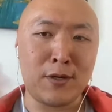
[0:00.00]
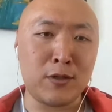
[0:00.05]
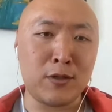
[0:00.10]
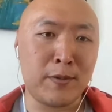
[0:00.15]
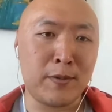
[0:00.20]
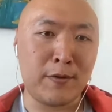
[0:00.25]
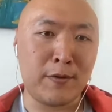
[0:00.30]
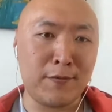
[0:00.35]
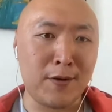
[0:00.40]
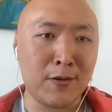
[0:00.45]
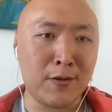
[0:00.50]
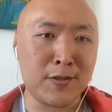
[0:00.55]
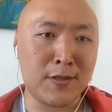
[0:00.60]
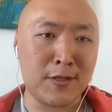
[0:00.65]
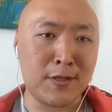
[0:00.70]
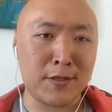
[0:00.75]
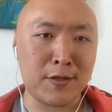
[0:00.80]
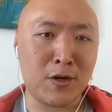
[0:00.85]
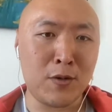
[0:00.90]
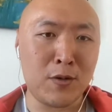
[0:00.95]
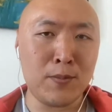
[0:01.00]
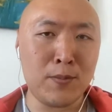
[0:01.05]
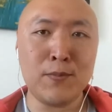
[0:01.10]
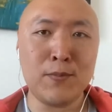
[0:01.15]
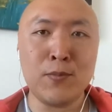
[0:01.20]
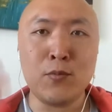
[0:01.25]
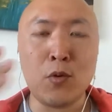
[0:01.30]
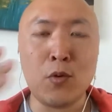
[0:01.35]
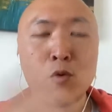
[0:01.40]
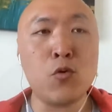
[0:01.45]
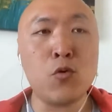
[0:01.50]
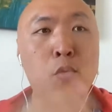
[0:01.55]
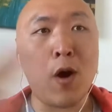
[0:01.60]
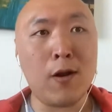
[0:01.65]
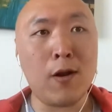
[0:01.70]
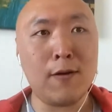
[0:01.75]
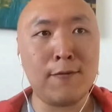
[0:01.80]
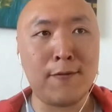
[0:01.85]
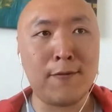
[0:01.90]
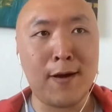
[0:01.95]
ultimately falls into scope, will
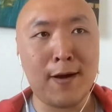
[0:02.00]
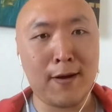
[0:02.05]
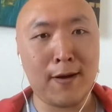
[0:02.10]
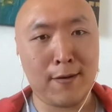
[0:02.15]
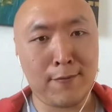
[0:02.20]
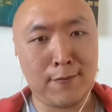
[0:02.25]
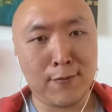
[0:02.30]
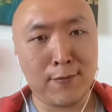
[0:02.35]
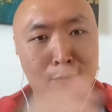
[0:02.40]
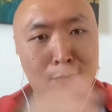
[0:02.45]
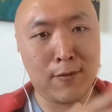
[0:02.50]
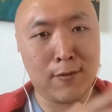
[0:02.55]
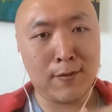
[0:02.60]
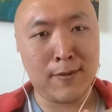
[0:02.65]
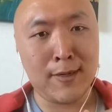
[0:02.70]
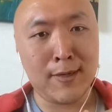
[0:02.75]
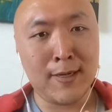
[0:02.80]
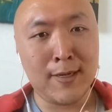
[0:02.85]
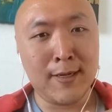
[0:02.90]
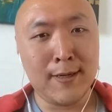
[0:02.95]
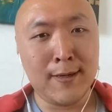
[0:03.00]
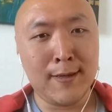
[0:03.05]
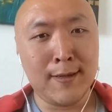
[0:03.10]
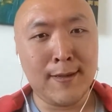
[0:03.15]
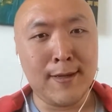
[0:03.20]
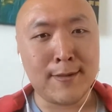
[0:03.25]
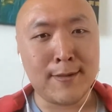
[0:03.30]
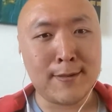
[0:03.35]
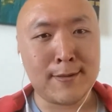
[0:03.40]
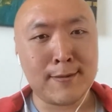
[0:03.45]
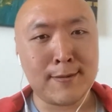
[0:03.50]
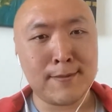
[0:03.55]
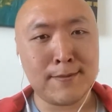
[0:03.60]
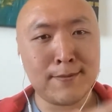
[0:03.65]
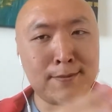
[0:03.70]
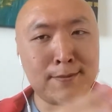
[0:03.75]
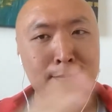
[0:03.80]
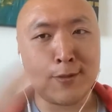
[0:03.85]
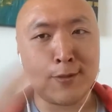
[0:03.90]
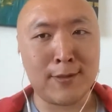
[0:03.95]
qualify for this
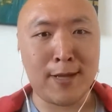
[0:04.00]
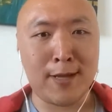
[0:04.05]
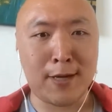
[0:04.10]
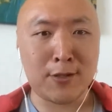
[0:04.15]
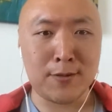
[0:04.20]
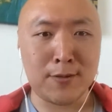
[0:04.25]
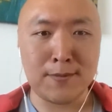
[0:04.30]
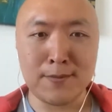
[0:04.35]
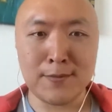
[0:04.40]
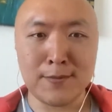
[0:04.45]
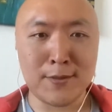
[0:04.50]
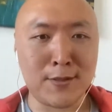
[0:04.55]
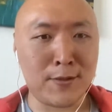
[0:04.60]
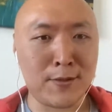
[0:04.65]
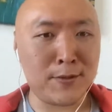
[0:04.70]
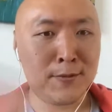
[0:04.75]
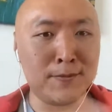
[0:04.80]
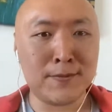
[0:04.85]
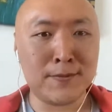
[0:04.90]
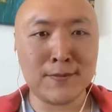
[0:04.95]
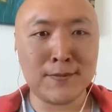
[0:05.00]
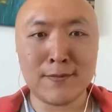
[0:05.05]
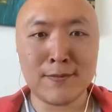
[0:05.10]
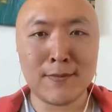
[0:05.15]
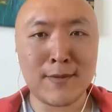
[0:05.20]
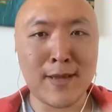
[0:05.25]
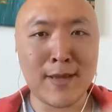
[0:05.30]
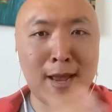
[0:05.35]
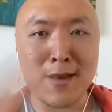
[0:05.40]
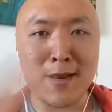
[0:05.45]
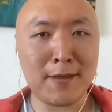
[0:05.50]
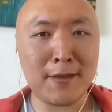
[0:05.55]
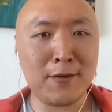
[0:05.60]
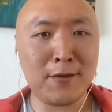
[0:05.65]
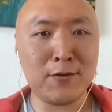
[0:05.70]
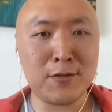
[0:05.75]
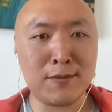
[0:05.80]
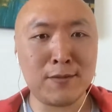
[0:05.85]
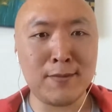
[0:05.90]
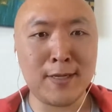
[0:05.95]
selection. So anything
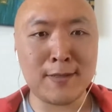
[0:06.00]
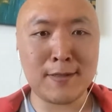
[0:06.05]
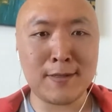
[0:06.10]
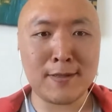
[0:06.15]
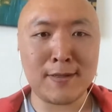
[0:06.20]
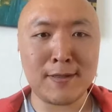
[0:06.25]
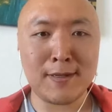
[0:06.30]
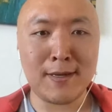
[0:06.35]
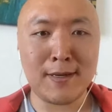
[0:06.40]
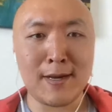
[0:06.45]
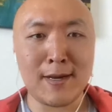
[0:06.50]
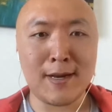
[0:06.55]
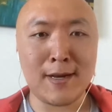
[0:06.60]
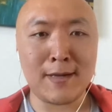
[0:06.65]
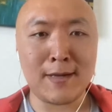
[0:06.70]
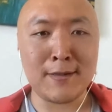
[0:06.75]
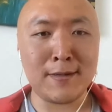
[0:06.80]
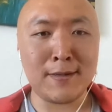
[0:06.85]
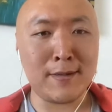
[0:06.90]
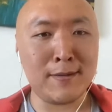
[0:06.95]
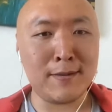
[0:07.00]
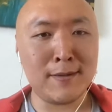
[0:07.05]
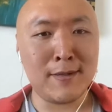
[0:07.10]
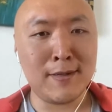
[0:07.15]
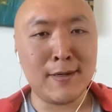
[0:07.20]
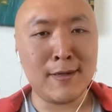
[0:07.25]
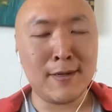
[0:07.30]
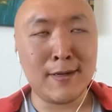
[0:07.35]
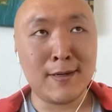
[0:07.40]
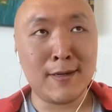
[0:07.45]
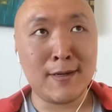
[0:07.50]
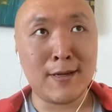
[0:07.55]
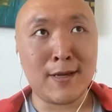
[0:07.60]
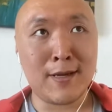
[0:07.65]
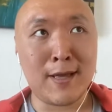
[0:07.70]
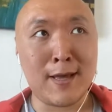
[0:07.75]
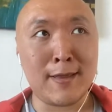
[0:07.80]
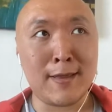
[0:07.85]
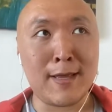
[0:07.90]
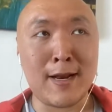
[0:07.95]
you submit that
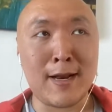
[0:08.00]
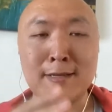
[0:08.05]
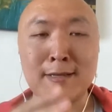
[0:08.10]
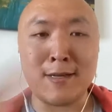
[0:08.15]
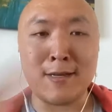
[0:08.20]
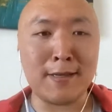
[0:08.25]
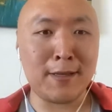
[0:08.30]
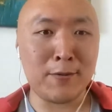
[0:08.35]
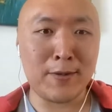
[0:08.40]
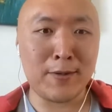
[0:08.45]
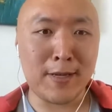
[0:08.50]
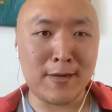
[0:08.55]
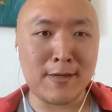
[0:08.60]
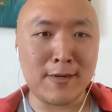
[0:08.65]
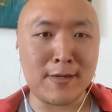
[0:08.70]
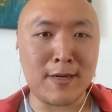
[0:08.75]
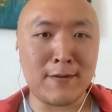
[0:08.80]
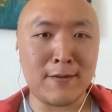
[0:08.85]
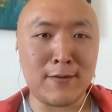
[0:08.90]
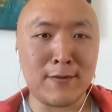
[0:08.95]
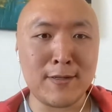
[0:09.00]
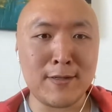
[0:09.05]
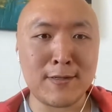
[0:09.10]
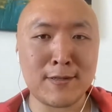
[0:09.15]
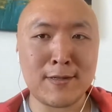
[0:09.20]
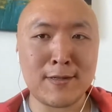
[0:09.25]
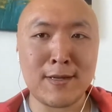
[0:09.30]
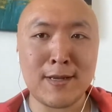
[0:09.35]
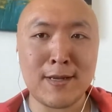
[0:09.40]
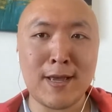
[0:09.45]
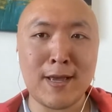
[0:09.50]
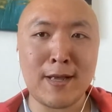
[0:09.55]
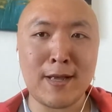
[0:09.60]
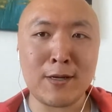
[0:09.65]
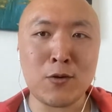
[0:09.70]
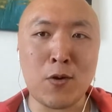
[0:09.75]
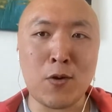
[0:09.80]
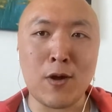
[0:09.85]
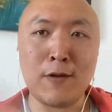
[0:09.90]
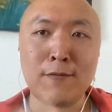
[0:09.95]
has anything related to governance
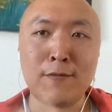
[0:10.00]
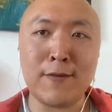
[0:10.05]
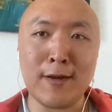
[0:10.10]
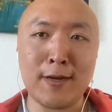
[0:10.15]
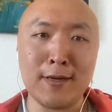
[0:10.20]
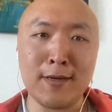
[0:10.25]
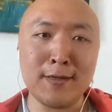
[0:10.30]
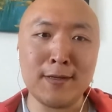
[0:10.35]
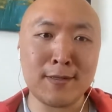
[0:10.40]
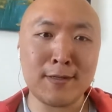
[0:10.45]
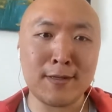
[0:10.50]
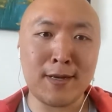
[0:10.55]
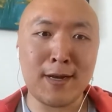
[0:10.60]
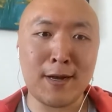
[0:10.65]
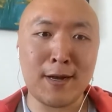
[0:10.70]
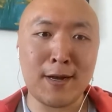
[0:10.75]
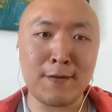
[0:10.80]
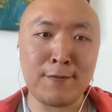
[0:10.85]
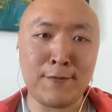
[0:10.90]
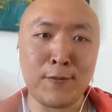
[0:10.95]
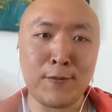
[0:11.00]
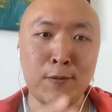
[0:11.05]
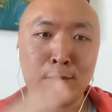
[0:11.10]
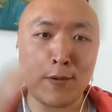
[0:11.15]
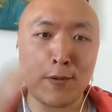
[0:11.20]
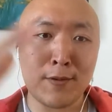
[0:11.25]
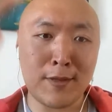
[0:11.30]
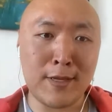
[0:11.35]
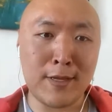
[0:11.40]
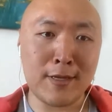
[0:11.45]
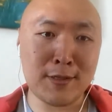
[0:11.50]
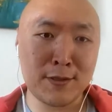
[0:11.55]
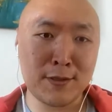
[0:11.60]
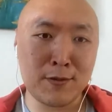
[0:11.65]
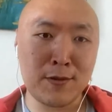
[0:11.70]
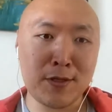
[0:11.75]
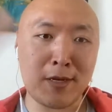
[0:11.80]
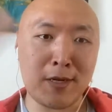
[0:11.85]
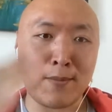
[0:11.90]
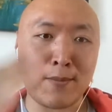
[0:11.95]
qualifies for this
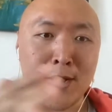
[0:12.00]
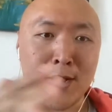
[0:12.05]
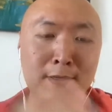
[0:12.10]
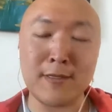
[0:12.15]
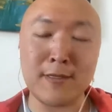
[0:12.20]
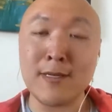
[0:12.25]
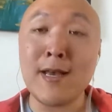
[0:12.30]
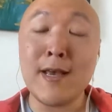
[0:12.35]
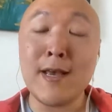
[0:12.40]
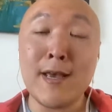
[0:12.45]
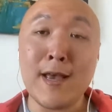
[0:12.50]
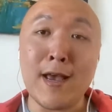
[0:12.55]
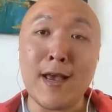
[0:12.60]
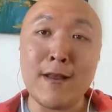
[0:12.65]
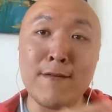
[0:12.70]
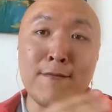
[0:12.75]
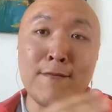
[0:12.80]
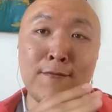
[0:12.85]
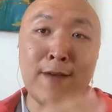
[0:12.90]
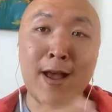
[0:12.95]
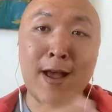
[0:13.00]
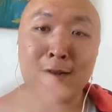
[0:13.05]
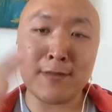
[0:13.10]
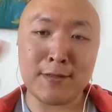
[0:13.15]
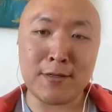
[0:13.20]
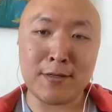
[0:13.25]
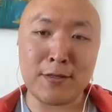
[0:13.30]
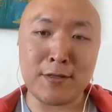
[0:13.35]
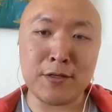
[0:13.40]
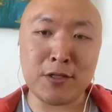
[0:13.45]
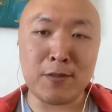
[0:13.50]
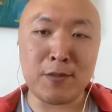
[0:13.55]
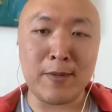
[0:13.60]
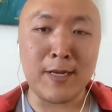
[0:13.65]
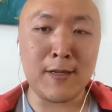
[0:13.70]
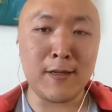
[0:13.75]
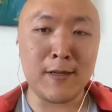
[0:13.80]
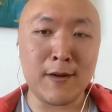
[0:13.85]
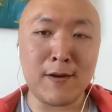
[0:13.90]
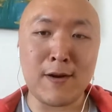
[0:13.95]
sort of set of prizes. And in fact, just to be
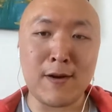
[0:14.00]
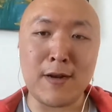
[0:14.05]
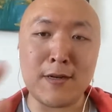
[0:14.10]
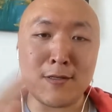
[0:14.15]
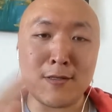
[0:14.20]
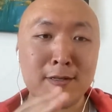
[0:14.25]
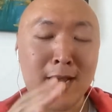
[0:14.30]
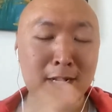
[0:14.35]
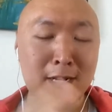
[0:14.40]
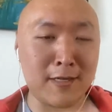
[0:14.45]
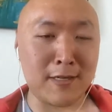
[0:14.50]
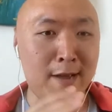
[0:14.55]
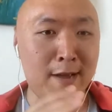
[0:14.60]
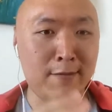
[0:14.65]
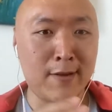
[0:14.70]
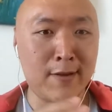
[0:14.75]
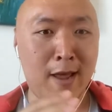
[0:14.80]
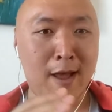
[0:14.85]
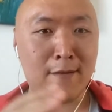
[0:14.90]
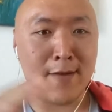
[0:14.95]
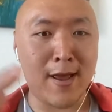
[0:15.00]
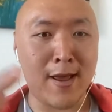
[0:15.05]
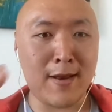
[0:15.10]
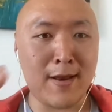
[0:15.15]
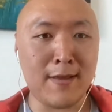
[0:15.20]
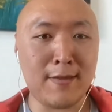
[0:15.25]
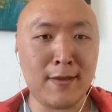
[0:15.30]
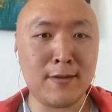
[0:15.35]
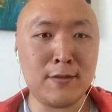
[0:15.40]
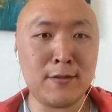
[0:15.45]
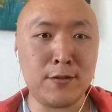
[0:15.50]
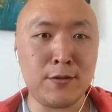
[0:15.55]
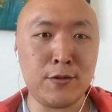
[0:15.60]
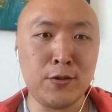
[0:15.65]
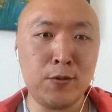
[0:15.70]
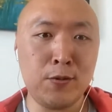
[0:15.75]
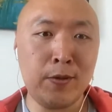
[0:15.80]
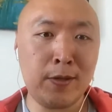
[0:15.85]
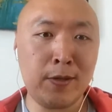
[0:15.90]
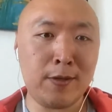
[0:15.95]
clear, it doesn't actually have to have anything to
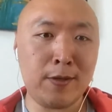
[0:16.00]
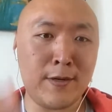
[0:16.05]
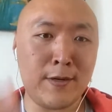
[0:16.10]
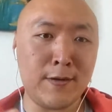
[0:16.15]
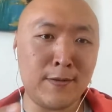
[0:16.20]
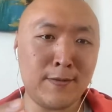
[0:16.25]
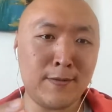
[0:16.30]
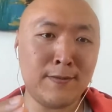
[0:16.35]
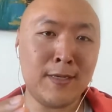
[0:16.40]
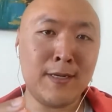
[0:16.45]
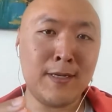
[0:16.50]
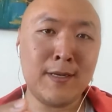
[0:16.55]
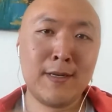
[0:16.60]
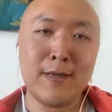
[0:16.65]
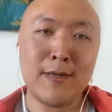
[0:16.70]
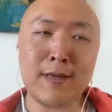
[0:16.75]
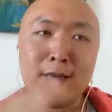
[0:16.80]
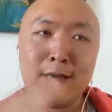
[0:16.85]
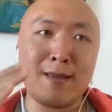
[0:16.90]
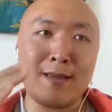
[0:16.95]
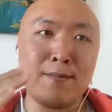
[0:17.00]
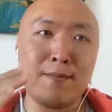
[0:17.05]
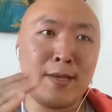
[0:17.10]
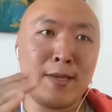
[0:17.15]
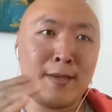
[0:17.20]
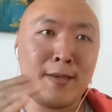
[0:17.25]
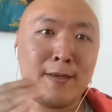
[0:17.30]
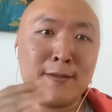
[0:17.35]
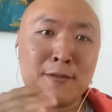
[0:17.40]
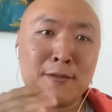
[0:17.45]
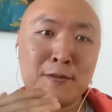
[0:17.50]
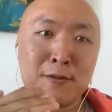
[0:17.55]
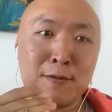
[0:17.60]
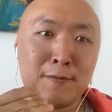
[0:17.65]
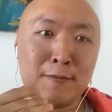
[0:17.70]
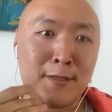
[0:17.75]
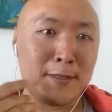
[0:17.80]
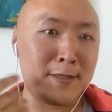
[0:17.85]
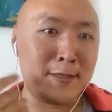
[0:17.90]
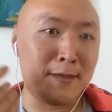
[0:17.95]
do with NEAR. It can be sort
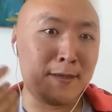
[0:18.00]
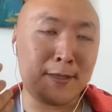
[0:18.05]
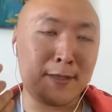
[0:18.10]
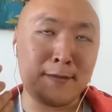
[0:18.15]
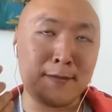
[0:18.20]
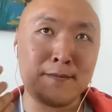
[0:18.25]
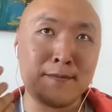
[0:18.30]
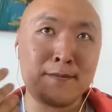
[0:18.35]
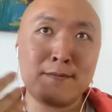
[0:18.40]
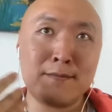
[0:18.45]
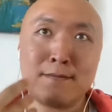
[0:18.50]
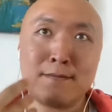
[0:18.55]
of like something